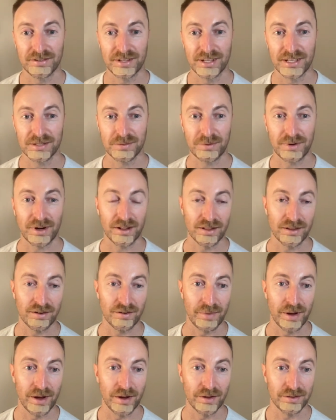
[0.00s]
And that's what I love
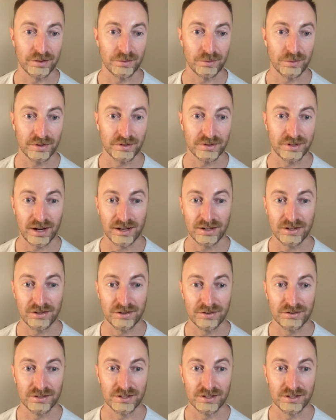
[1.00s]
about the work that I do.